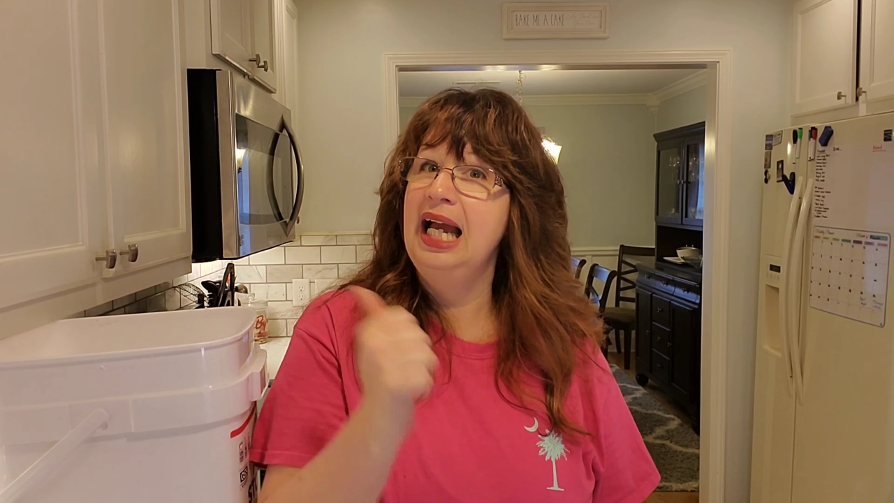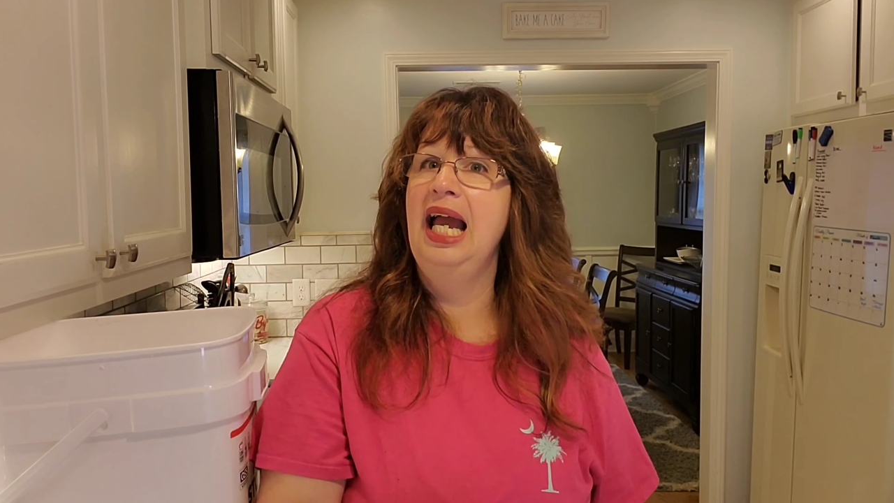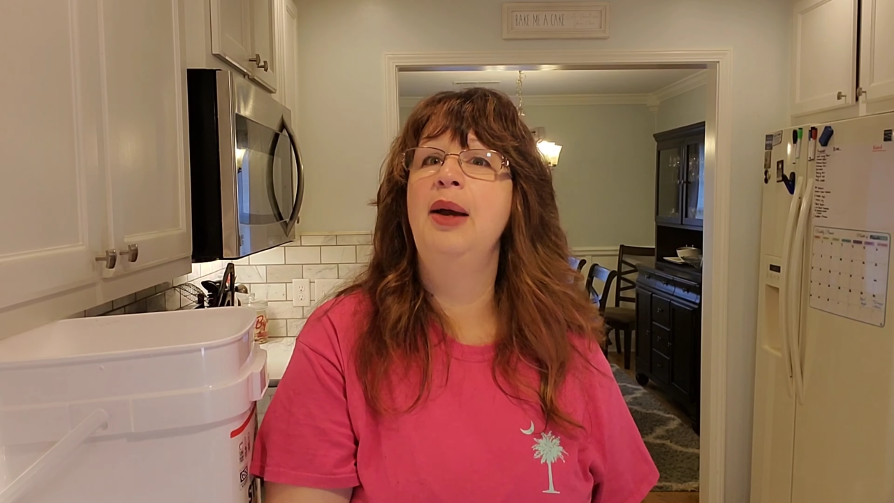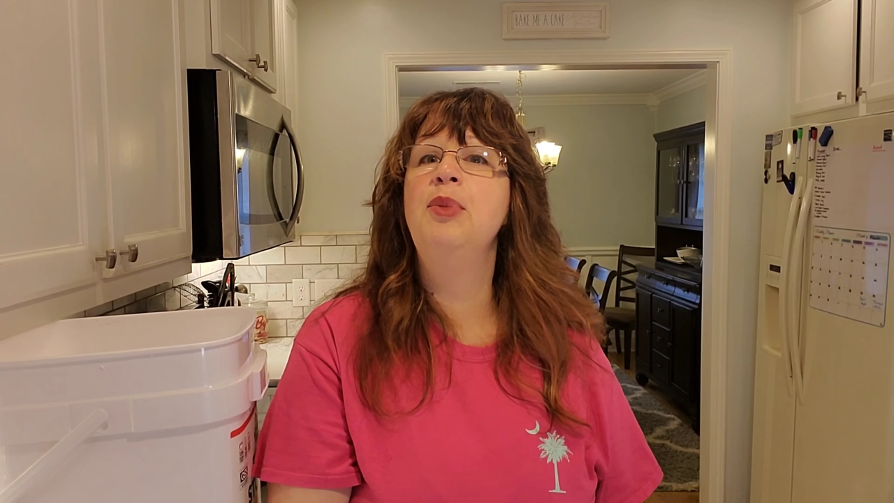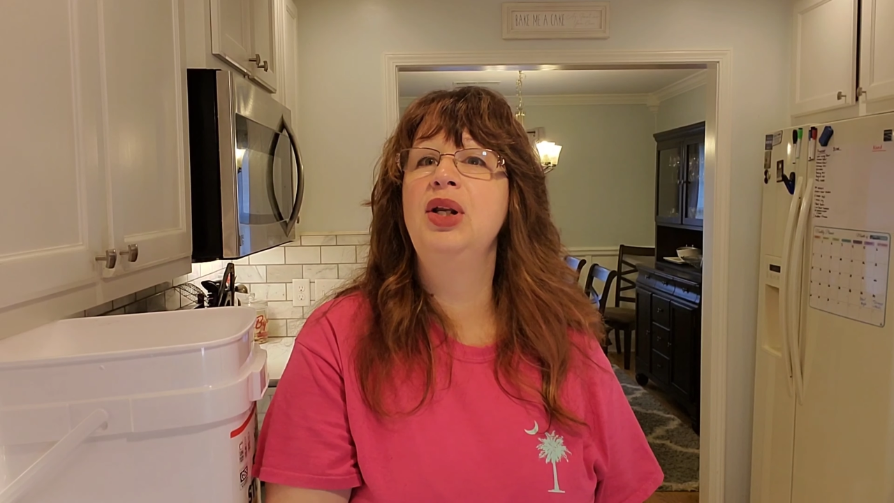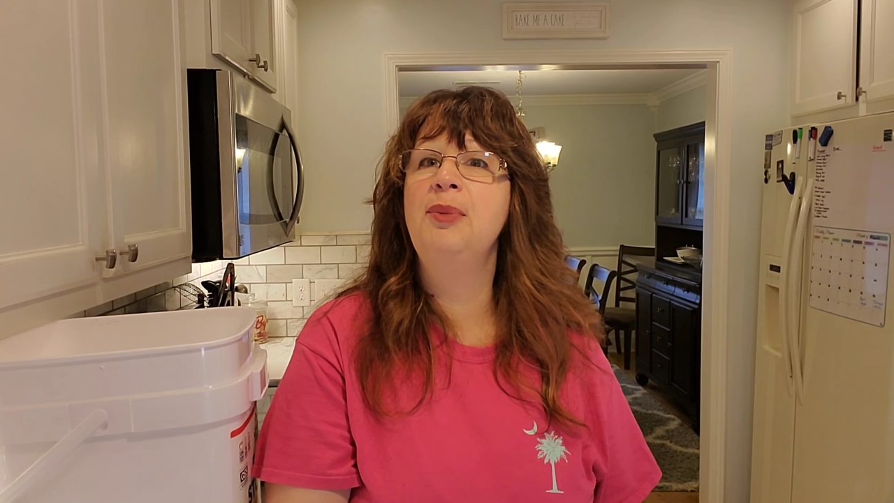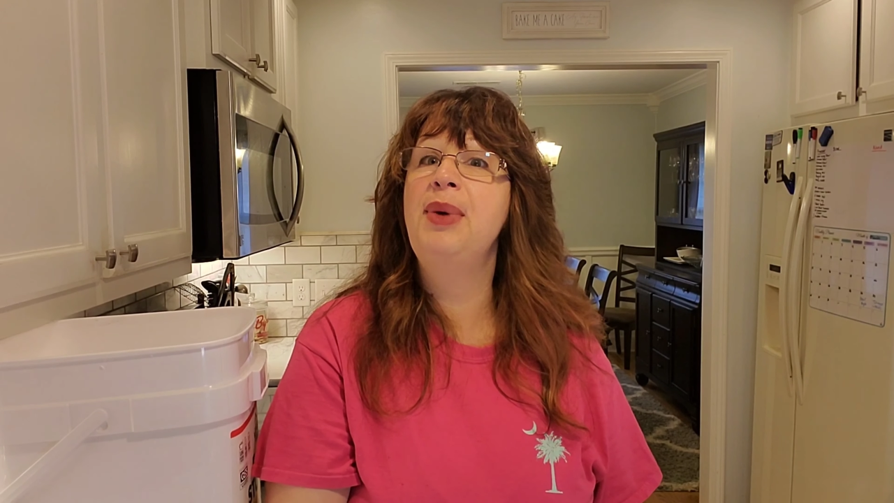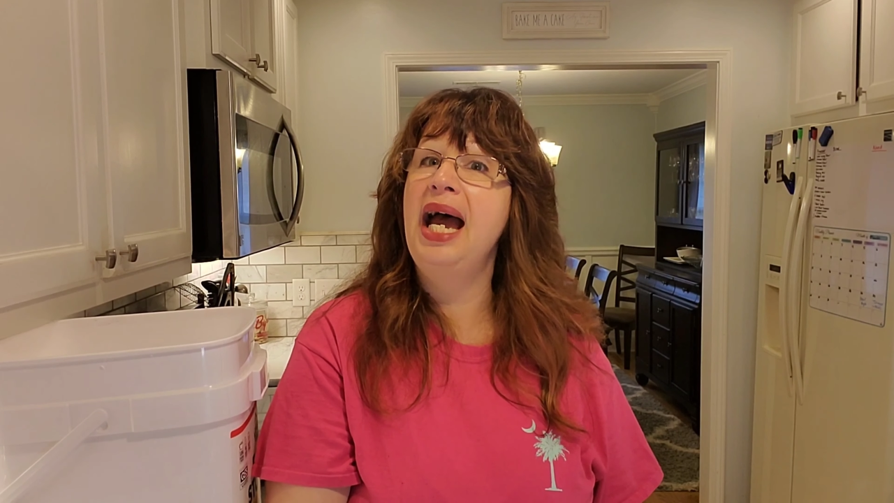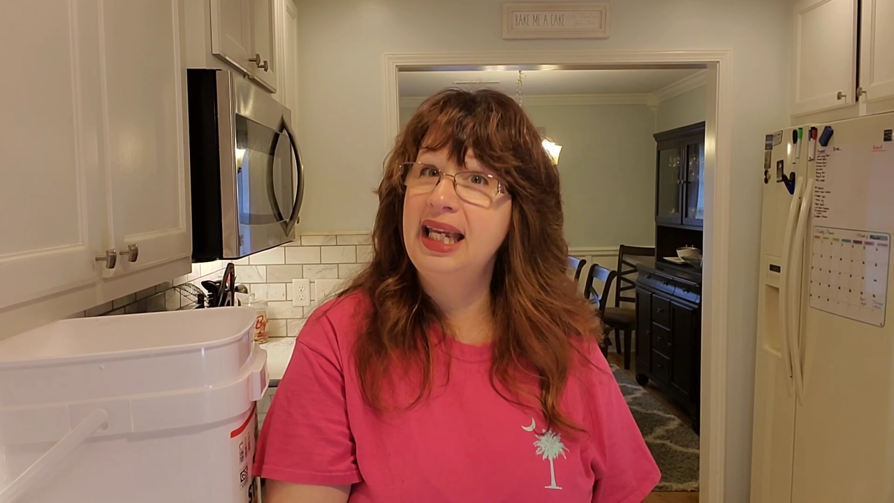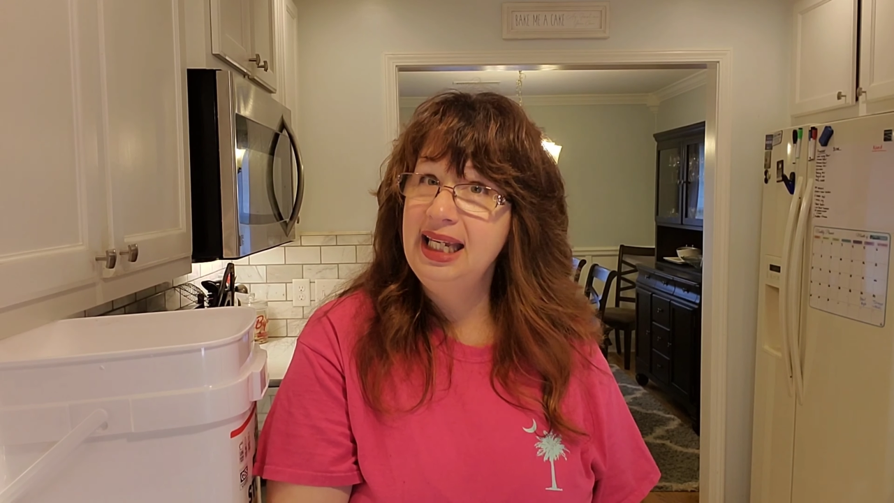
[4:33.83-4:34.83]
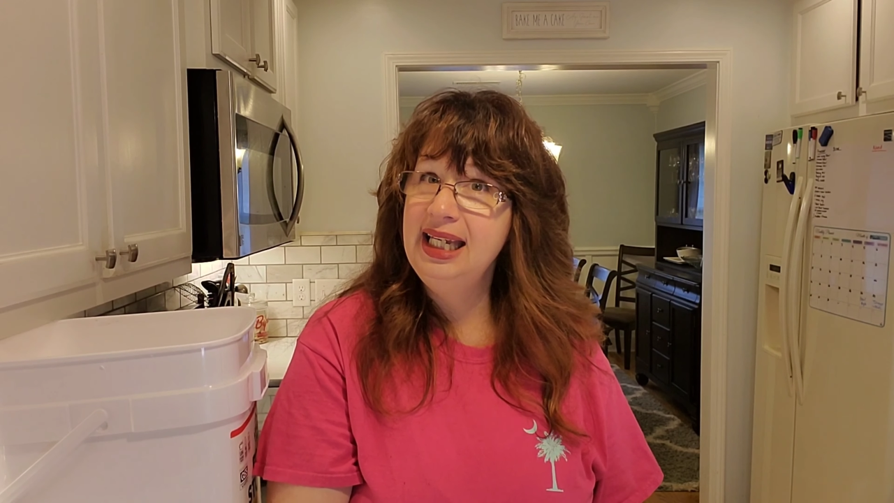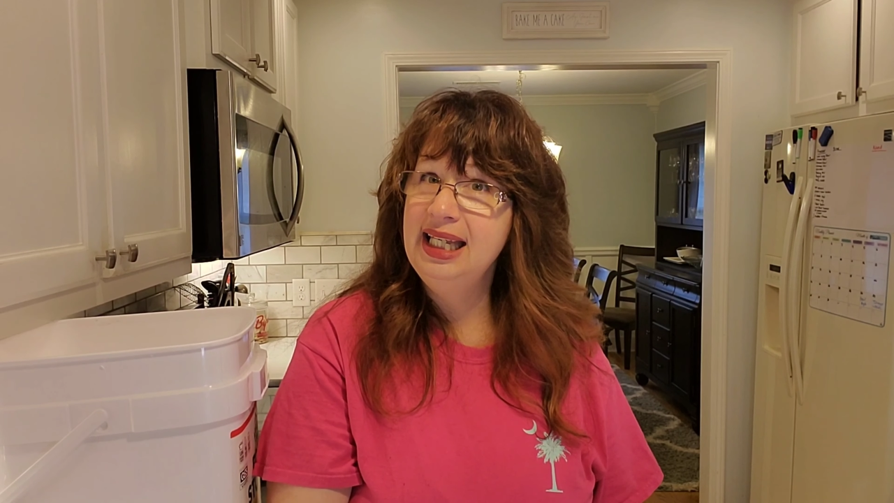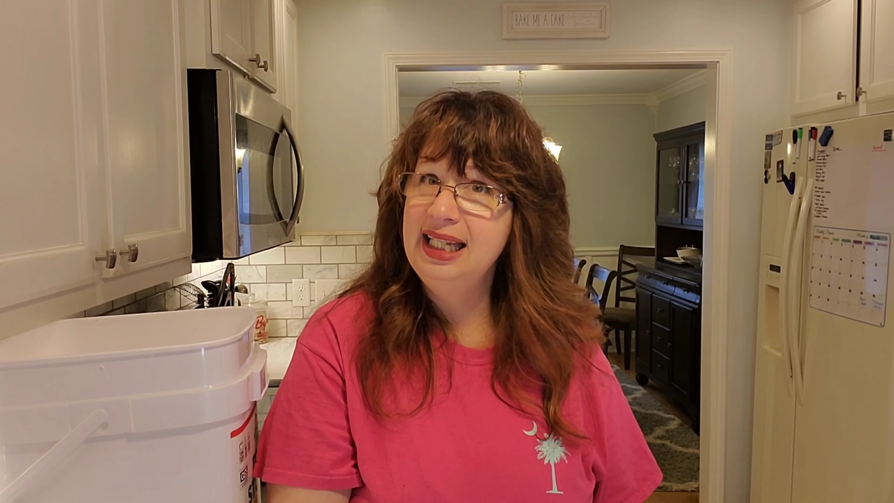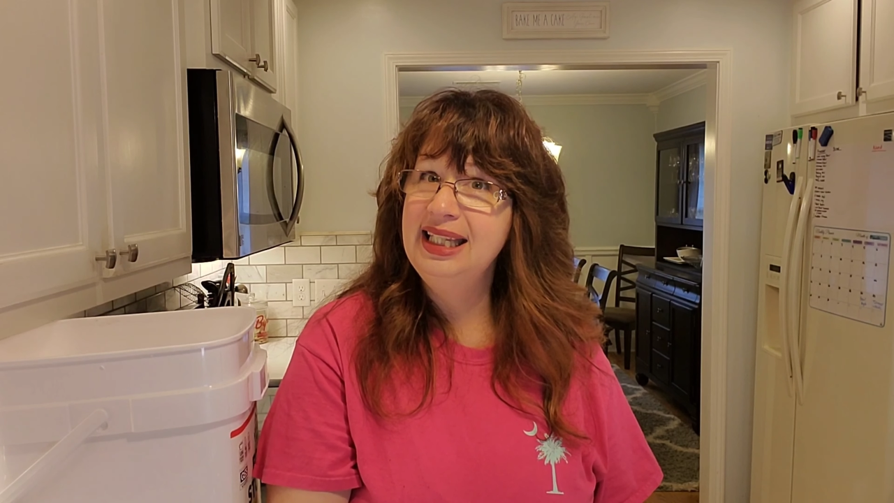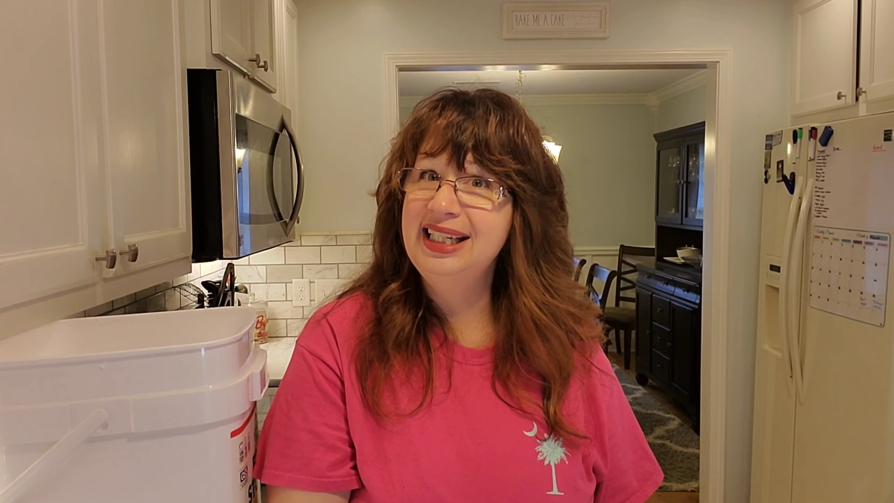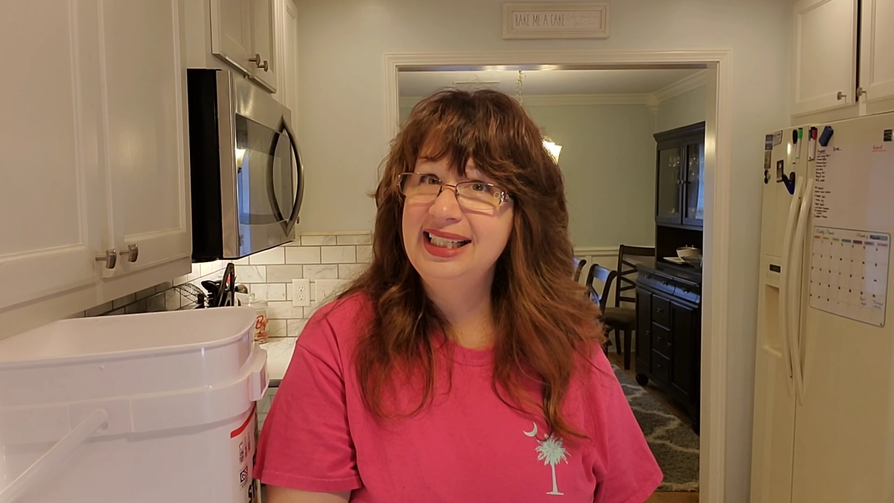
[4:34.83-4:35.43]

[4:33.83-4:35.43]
and put it back in the